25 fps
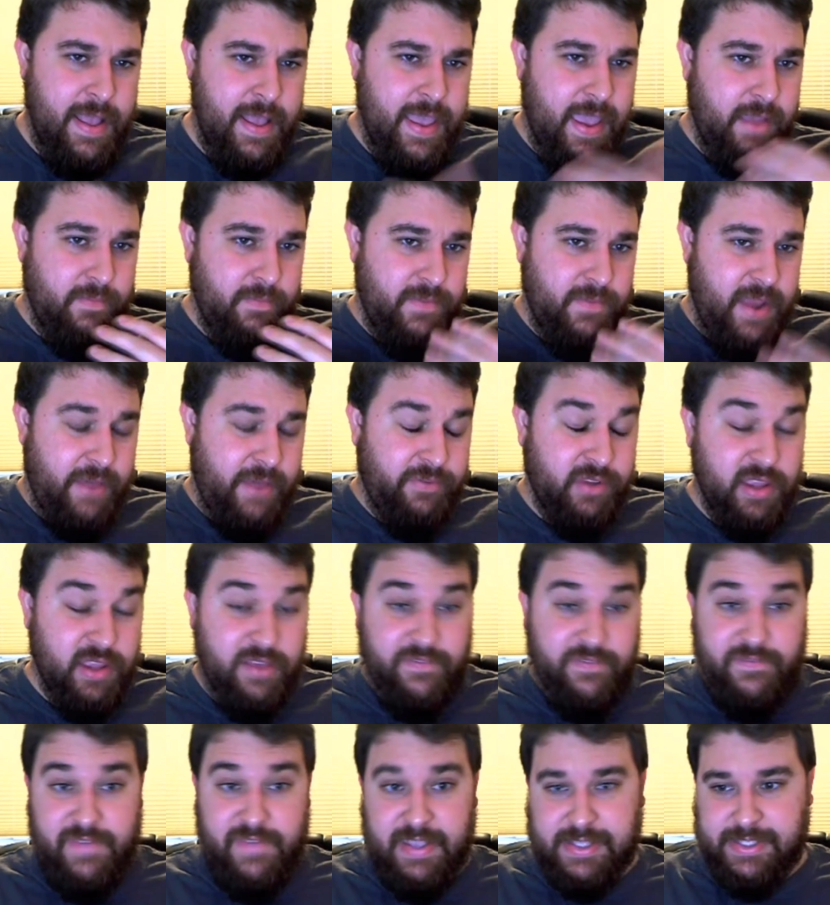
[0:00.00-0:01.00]
It definitely
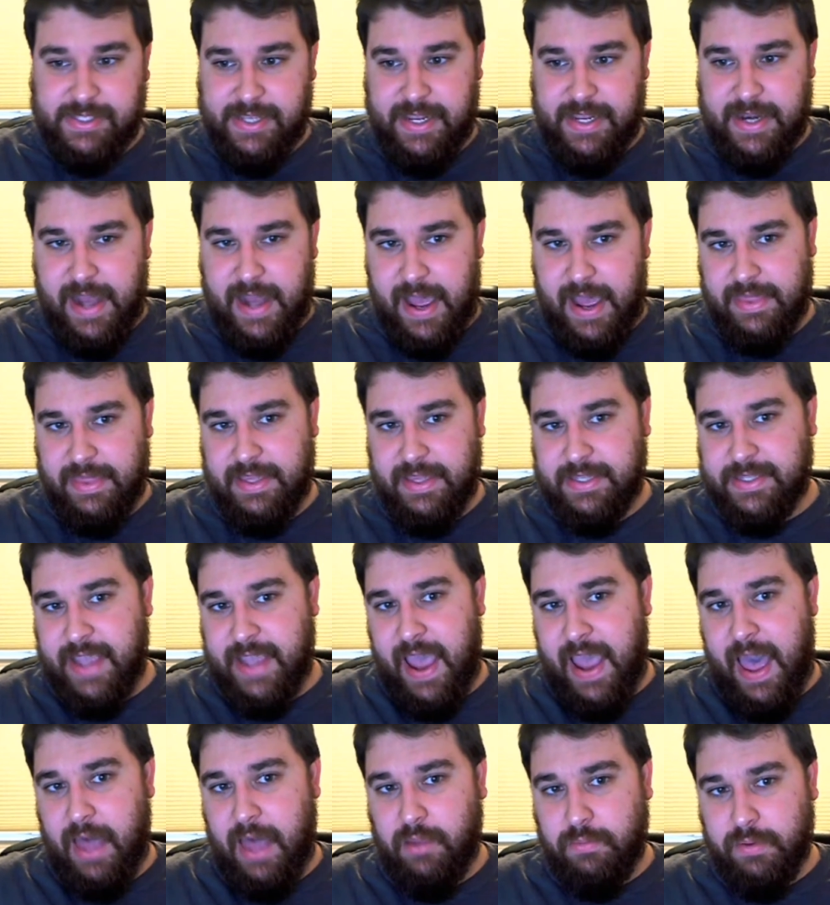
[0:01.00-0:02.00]
fits in on this
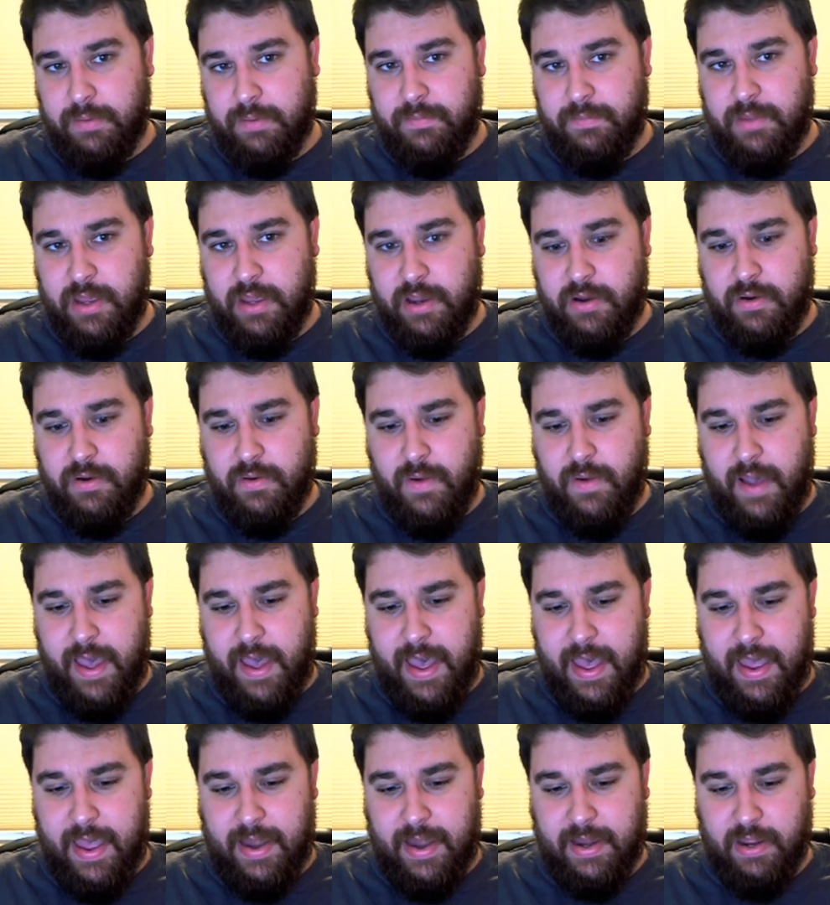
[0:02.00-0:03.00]
album, though,
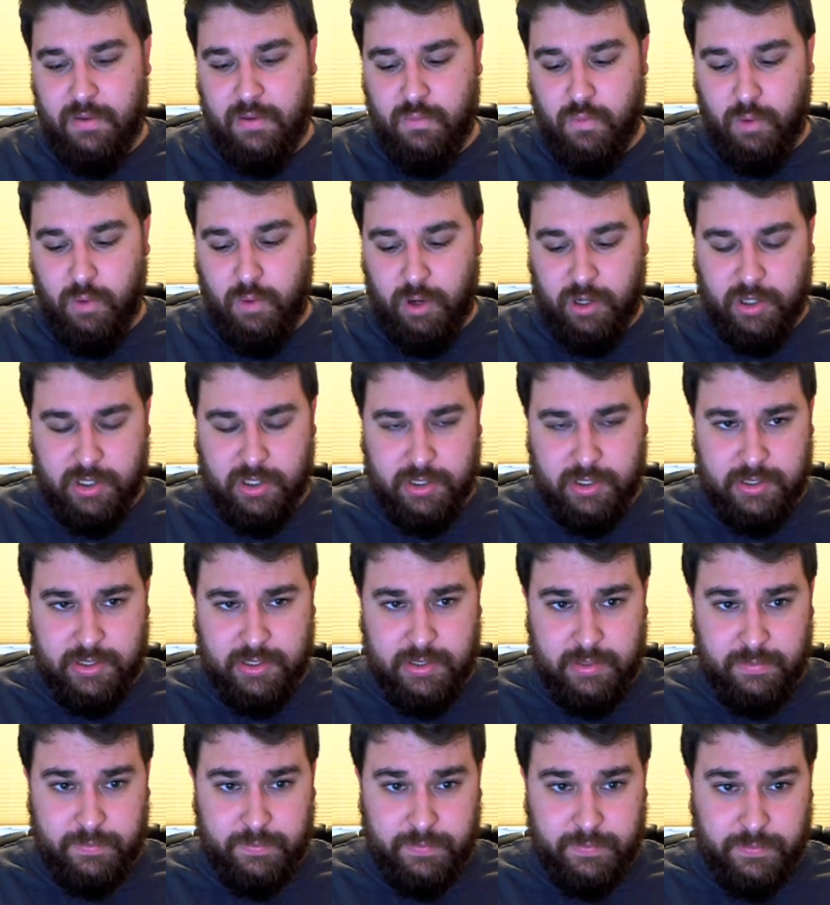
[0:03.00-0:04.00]
and it works.